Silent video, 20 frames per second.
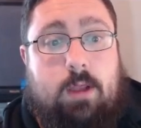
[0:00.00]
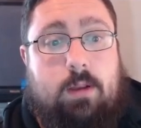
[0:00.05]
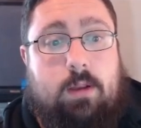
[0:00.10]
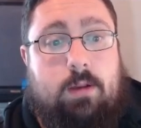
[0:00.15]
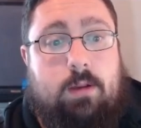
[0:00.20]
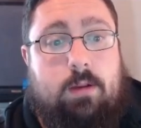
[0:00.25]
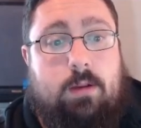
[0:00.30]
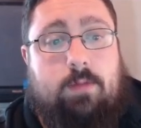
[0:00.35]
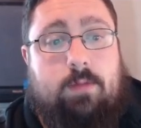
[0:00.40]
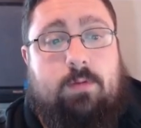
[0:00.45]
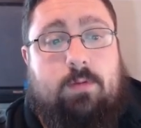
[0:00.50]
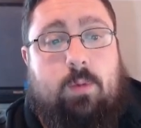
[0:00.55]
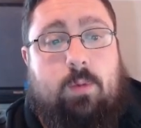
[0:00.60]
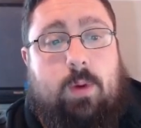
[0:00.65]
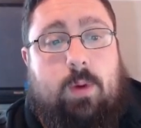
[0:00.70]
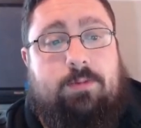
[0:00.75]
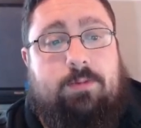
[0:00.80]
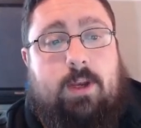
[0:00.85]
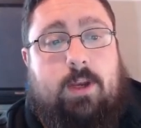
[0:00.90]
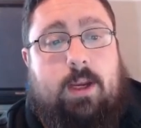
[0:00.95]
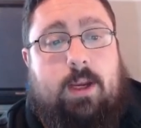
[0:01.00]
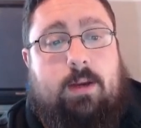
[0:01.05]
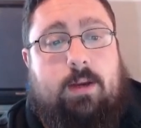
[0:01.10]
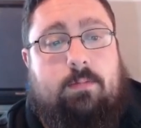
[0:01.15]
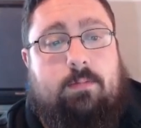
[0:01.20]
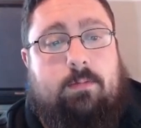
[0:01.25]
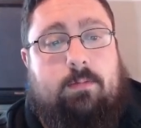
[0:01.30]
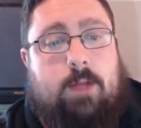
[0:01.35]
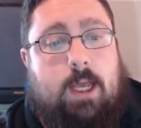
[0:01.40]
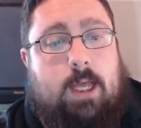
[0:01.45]
Love the website.
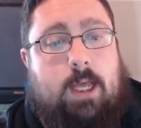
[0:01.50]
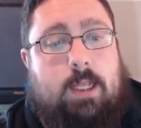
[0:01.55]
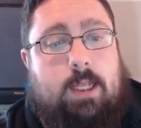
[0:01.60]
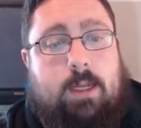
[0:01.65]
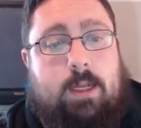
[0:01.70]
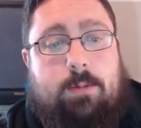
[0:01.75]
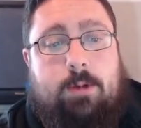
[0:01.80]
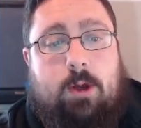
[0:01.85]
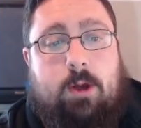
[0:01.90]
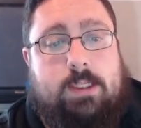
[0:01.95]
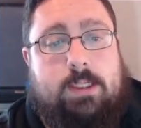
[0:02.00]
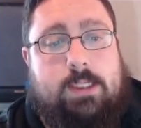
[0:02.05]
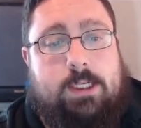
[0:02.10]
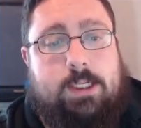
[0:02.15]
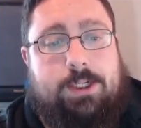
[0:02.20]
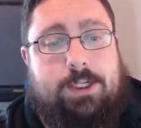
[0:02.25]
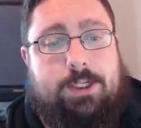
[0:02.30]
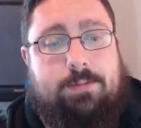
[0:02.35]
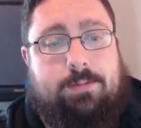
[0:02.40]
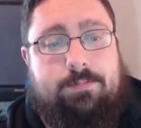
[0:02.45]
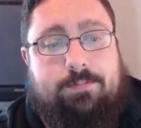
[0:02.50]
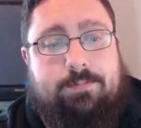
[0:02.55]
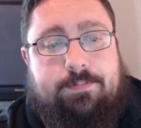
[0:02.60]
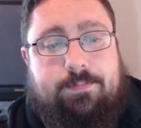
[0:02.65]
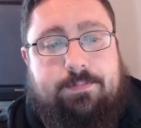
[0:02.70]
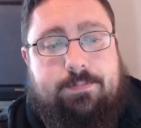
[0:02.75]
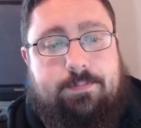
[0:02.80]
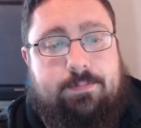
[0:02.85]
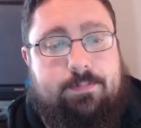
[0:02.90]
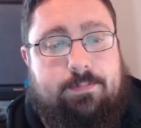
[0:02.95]
Let them know I sent you.
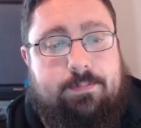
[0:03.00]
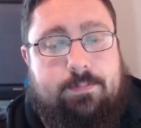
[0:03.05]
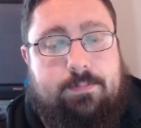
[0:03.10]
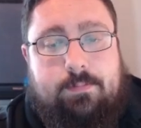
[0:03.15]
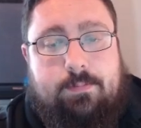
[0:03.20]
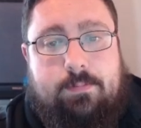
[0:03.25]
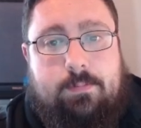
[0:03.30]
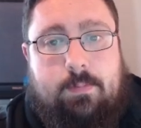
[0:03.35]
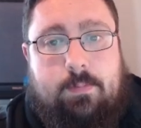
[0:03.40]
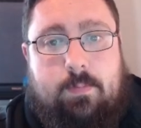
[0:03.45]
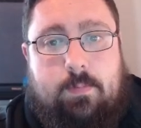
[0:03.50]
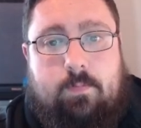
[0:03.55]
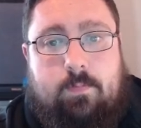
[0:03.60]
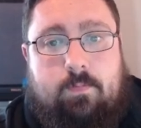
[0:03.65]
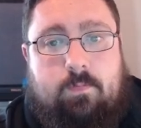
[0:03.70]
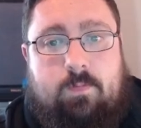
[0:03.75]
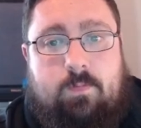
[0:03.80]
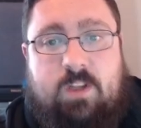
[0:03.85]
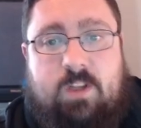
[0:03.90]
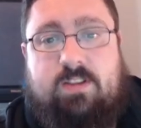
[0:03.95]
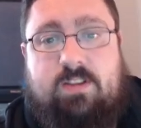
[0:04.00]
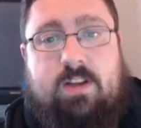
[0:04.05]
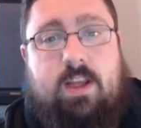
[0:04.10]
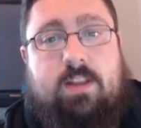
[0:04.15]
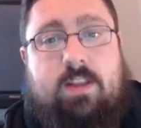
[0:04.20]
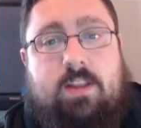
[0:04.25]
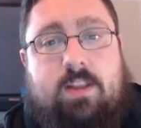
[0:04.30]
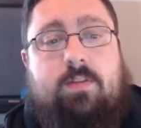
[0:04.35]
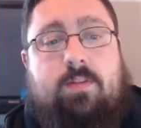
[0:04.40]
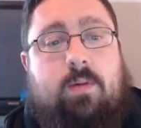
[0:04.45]
Does
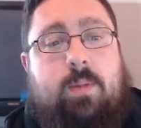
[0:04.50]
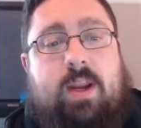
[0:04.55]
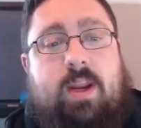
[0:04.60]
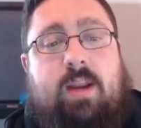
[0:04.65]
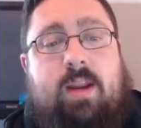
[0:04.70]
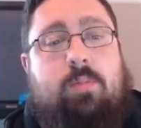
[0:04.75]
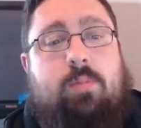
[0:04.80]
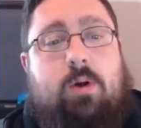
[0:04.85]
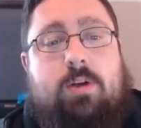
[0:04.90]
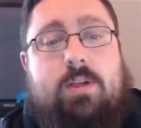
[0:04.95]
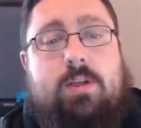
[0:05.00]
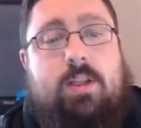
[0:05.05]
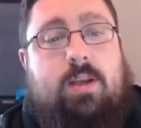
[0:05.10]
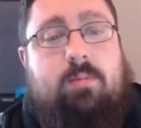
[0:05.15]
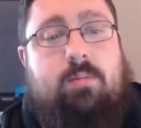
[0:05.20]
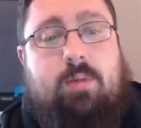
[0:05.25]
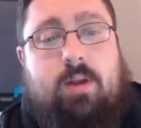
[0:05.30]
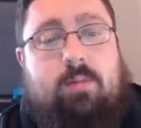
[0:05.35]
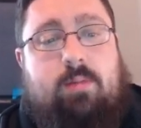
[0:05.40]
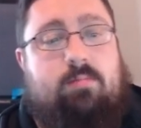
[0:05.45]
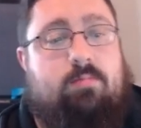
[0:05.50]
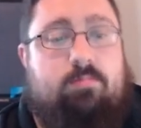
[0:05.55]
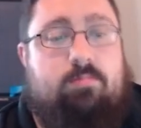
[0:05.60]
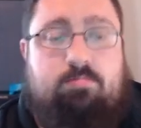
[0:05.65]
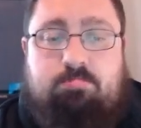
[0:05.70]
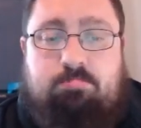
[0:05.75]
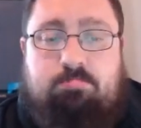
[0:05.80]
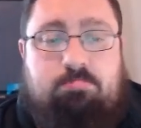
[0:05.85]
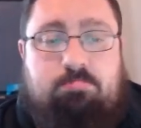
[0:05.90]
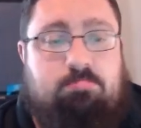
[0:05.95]
nothing for me personally, but
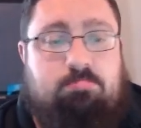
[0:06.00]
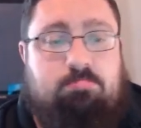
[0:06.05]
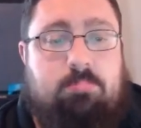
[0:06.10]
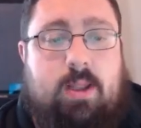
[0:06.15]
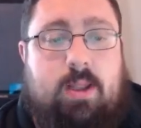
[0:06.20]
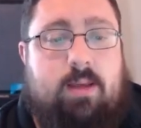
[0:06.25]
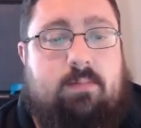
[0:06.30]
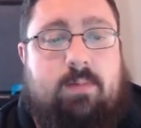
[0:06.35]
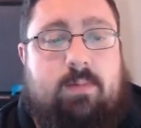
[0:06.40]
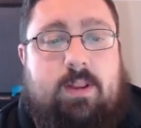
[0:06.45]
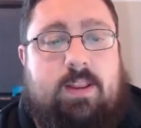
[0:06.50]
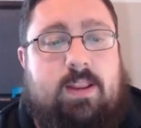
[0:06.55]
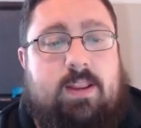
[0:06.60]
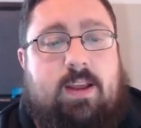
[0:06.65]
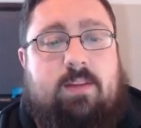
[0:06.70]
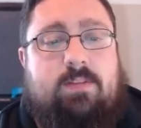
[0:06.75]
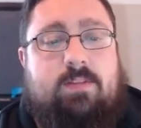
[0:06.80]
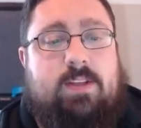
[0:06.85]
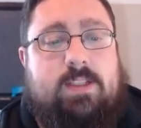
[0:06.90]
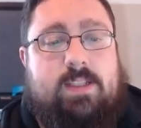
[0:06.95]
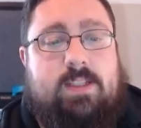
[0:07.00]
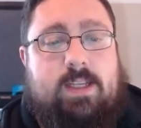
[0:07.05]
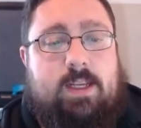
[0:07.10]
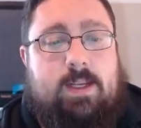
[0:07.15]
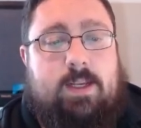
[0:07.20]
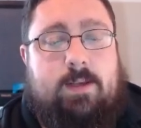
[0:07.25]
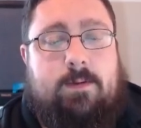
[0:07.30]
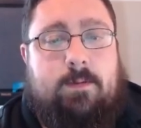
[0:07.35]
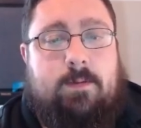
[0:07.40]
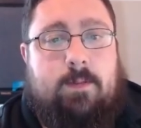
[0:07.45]
would love to see
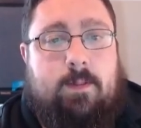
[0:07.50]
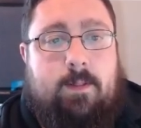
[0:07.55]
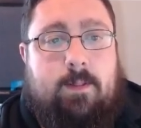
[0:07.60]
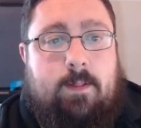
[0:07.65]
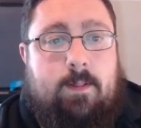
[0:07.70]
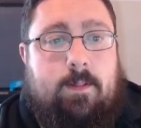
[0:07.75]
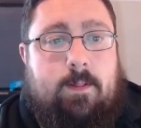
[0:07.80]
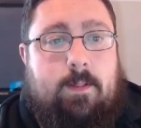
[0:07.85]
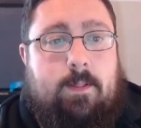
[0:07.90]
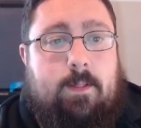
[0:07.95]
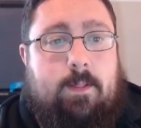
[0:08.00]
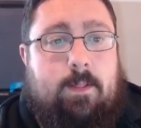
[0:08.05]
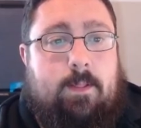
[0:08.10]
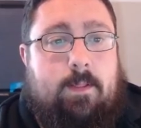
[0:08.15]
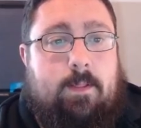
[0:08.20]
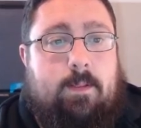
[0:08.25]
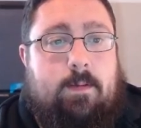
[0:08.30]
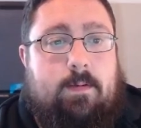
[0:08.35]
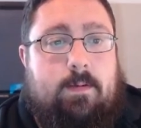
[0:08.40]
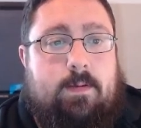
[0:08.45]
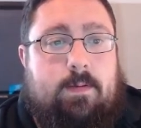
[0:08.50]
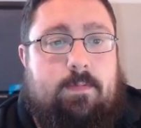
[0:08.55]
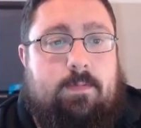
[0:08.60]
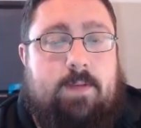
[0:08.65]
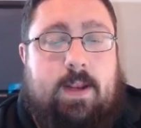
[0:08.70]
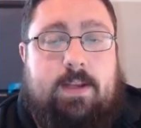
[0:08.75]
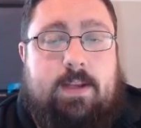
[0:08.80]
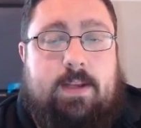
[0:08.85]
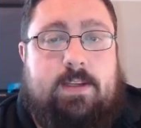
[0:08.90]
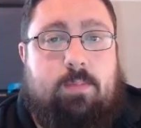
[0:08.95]

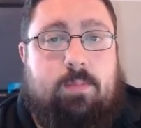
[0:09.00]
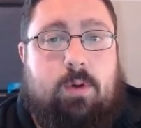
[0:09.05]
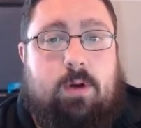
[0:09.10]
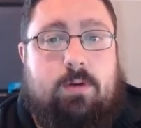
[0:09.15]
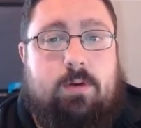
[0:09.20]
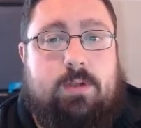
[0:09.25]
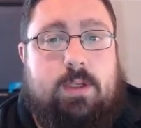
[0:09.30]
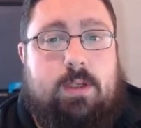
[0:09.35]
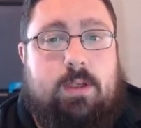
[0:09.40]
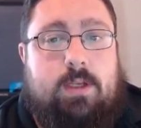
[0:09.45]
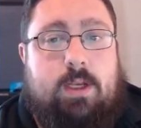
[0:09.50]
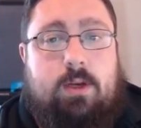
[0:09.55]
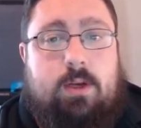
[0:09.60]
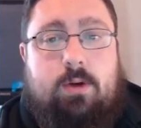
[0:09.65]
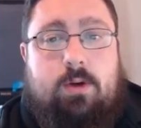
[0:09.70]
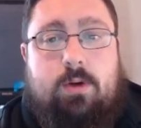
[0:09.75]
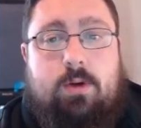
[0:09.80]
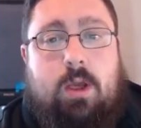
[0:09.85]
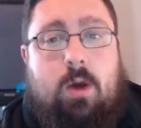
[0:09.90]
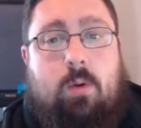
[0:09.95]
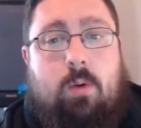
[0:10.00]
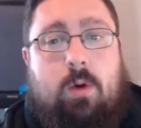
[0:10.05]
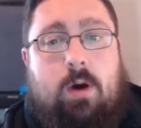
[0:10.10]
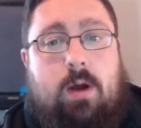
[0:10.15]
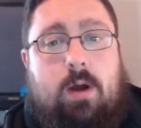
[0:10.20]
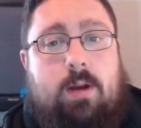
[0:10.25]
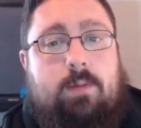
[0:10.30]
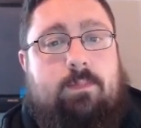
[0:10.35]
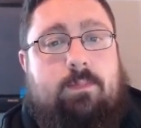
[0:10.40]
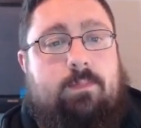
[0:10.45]
Fantasy Pros continue to go
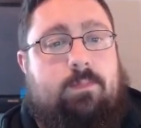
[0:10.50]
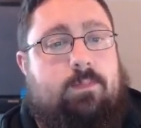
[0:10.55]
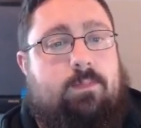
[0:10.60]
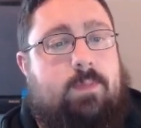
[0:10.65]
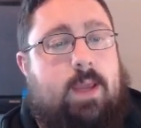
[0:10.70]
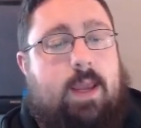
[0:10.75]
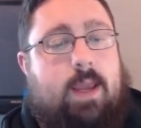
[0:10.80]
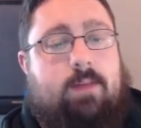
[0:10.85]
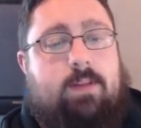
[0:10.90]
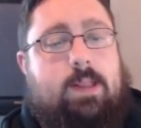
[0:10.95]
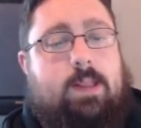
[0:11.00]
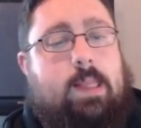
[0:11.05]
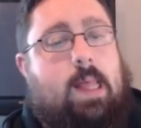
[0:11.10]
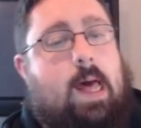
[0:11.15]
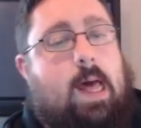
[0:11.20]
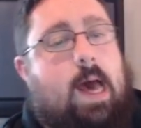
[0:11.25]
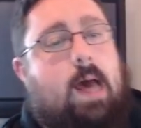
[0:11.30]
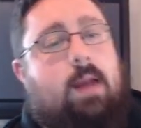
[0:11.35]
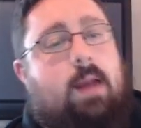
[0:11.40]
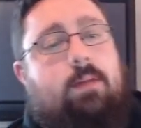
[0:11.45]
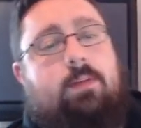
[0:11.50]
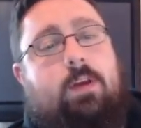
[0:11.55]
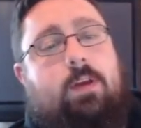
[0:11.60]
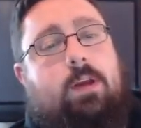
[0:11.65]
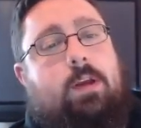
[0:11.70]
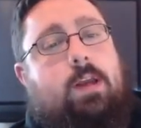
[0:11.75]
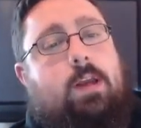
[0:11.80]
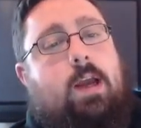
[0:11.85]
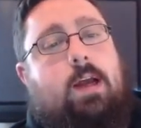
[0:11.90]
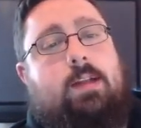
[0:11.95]
on. They have a lot of good
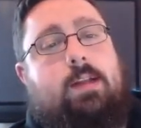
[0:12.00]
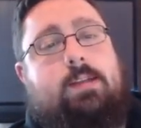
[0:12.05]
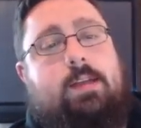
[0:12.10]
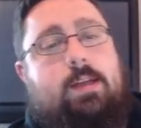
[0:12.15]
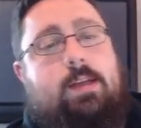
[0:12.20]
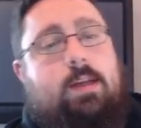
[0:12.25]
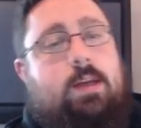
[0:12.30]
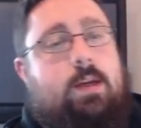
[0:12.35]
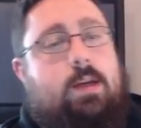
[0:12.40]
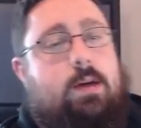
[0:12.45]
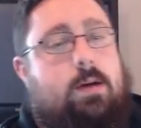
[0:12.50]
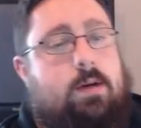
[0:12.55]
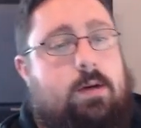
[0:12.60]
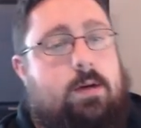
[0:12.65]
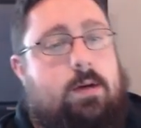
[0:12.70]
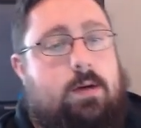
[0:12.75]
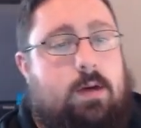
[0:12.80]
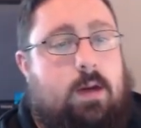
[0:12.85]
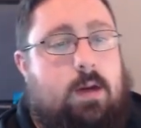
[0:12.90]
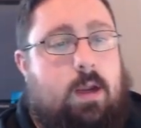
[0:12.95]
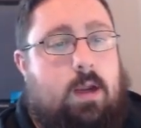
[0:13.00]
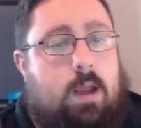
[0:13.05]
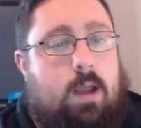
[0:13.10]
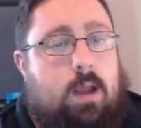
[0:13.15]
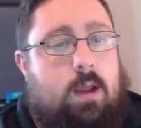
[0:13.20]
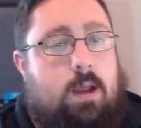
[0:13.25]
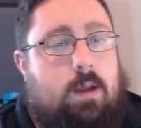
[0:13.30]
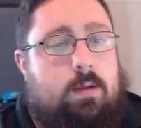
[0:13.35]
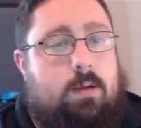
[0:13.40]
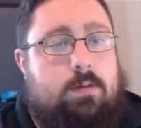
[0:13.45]
content here.
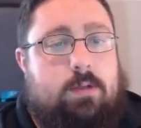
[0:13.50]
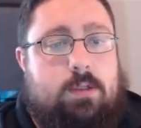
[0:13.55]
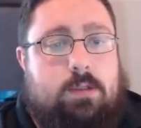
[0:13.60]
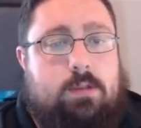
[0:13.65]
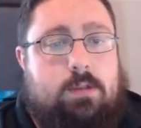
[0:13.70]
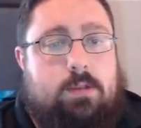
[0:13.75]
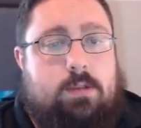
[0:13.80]
Just